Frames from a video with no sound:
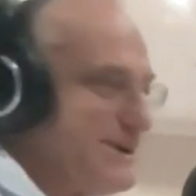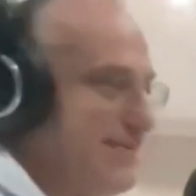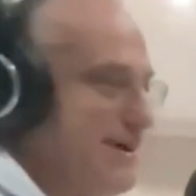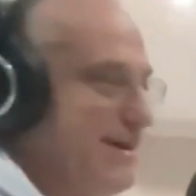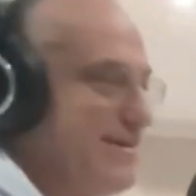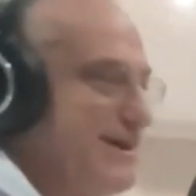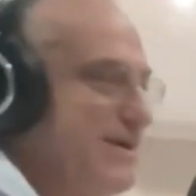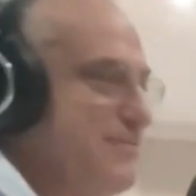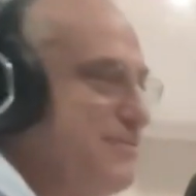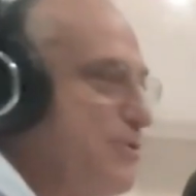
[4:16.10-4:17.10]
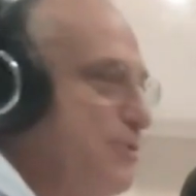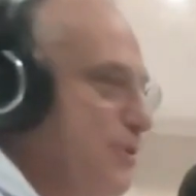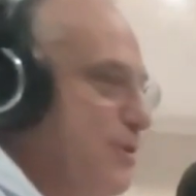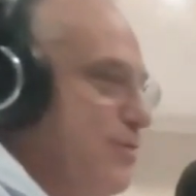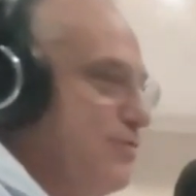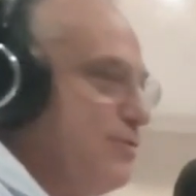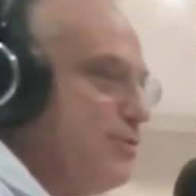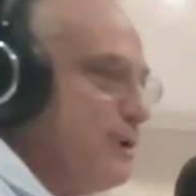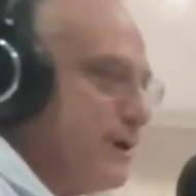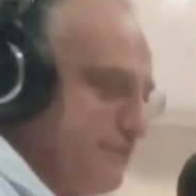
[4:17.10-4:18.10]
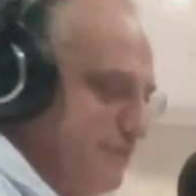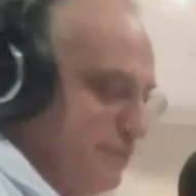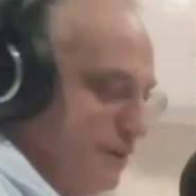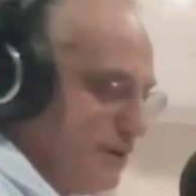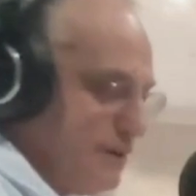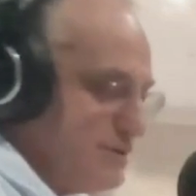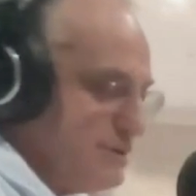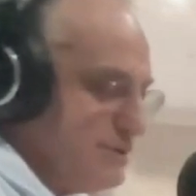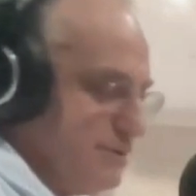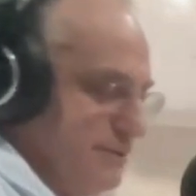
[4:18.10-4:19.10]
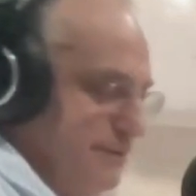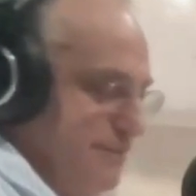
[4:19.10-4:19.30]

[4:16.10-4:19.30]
Craig, thank you for all the wonderful work that you do.